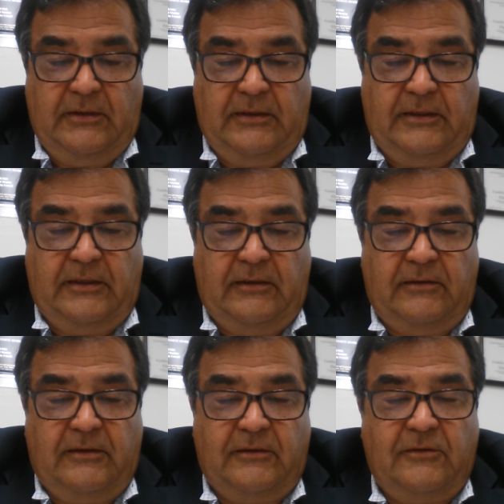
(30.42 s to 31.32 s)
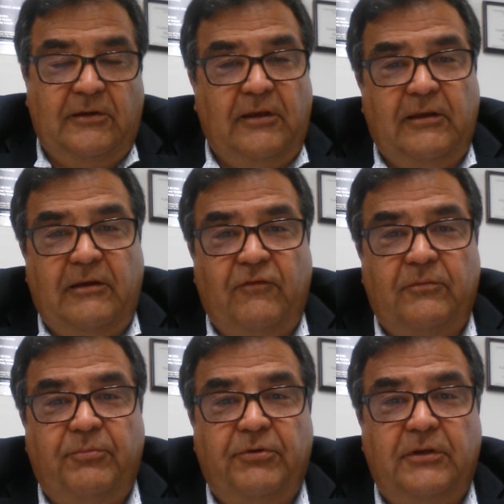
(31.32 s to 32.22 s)
I think I have a
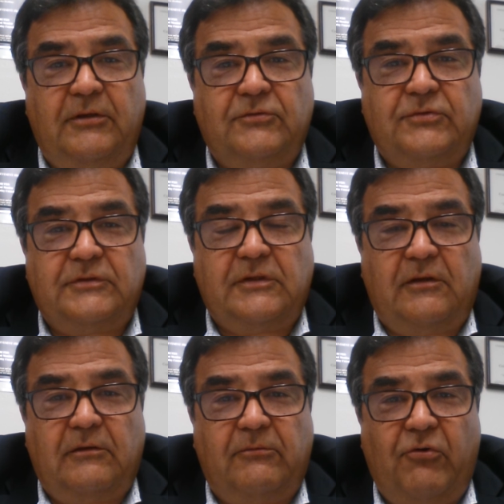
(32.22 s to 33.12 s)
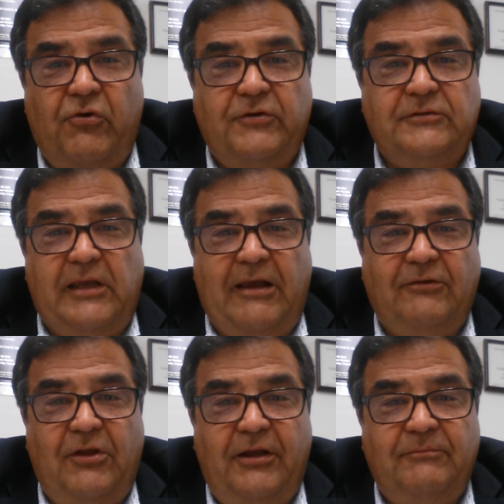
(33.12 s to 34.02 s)
pretty interesting course
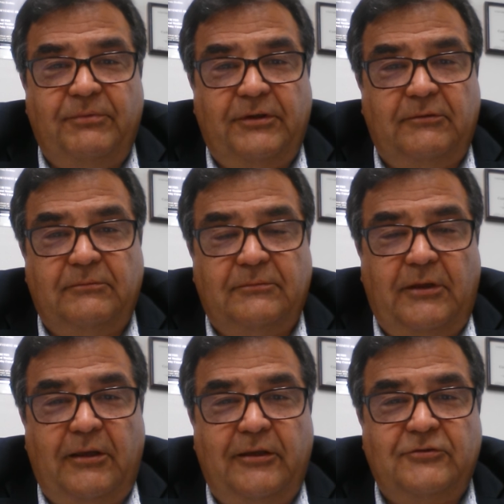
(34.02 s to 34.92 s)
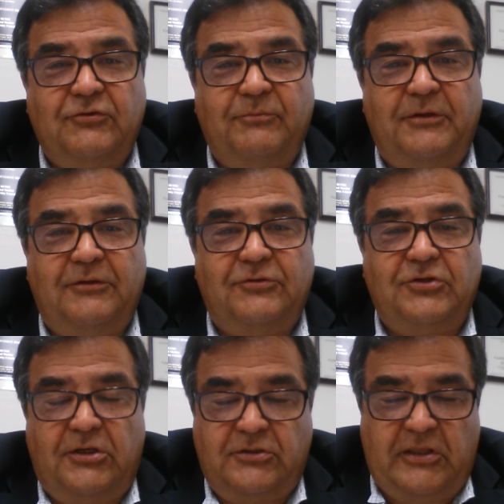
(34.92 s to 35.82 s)
outlined, but I guess you'll be the
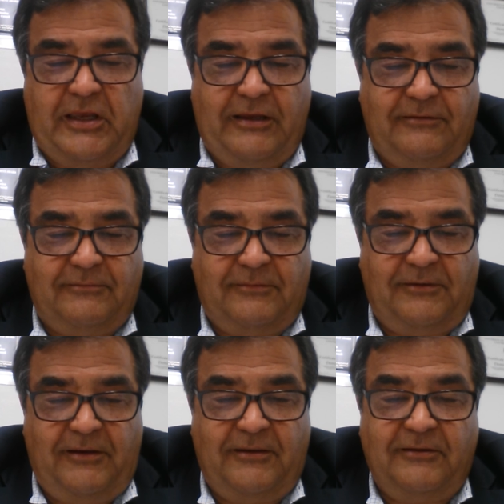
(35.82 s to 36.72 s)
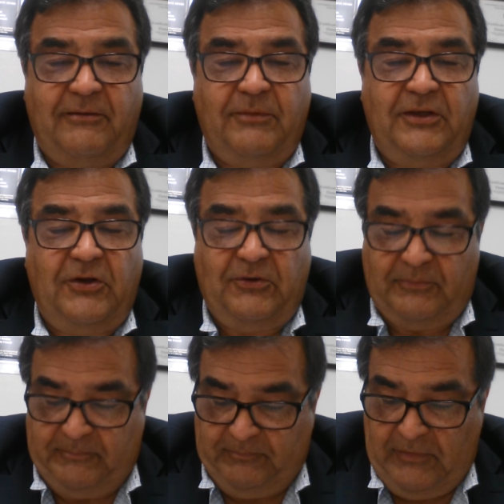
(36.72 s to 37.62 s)
judge of that and let me know.
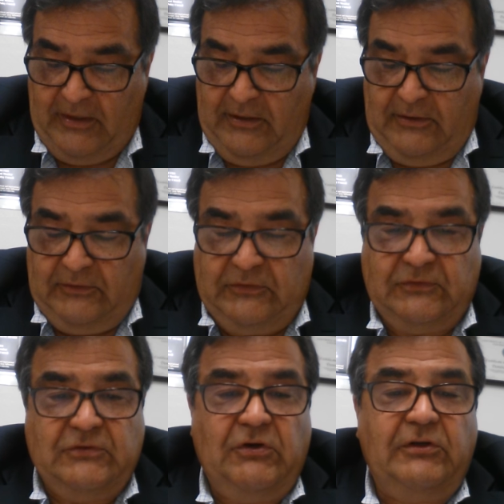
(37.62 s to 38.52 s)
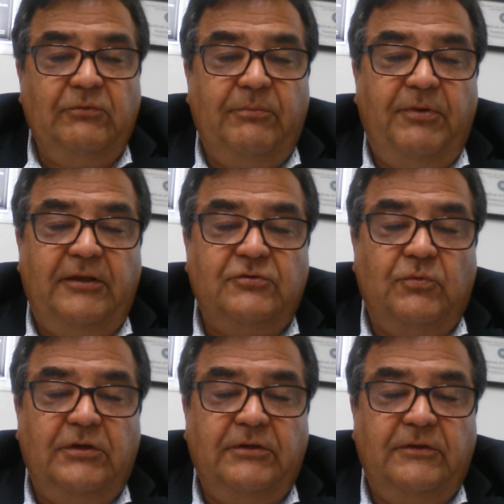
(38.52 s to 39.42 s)
So starting with page
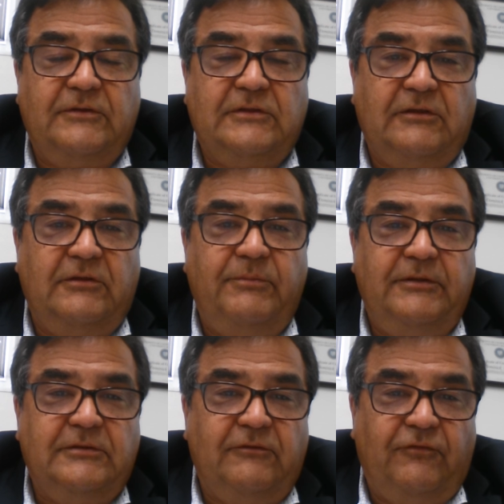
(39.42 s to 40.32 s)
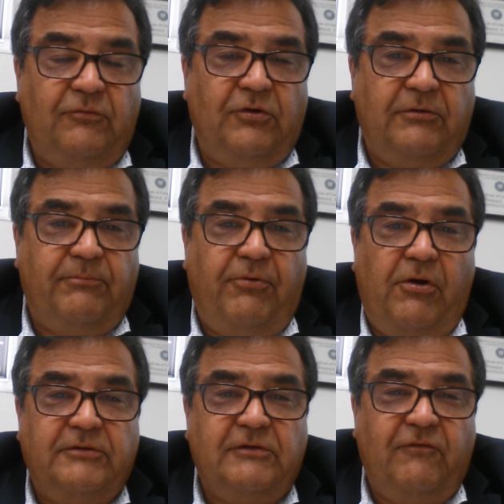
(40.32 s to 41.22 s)
1 on the syllabus, if you want to
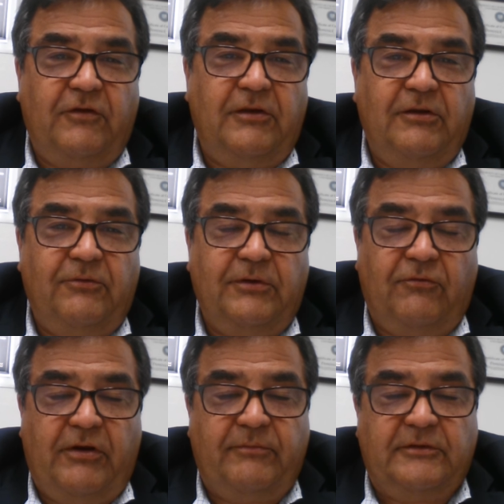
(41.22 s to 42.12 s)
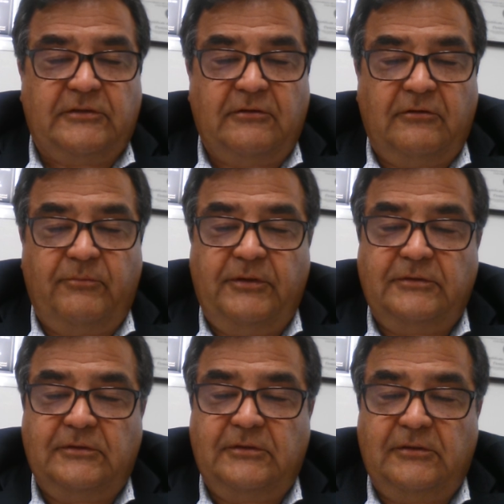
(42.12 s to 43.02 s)
pause the video and grab the
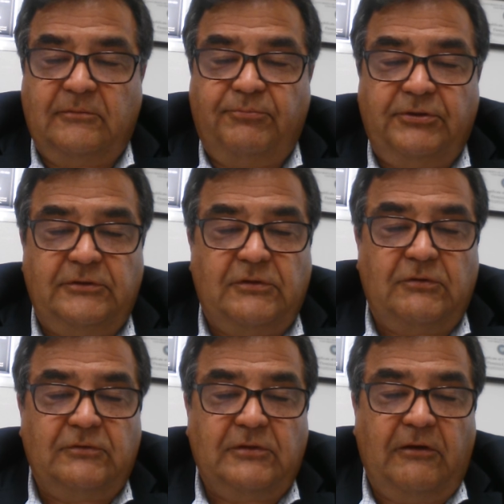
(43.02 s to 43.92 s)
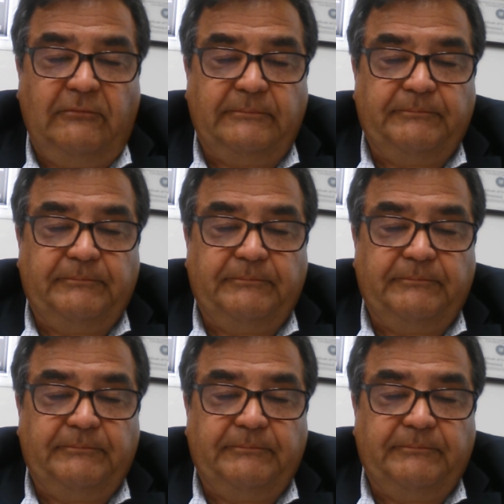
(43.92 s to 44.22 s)
syllabus, please do so.